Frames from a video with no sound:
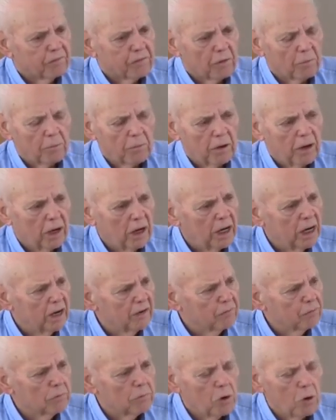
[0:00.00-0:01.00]
from
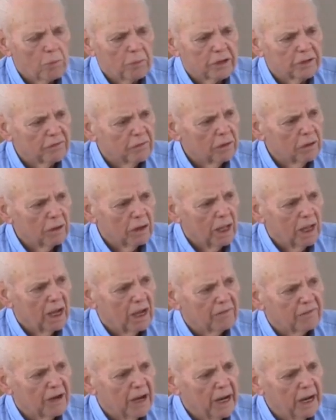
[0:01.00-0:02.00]
every moment of our
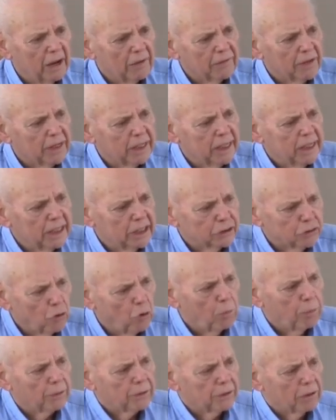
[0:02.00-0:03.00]
life how that He has
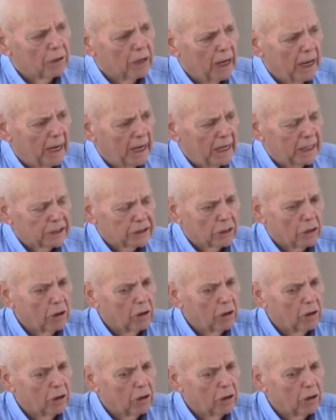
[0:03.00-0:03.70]
opened our eyes, Amen.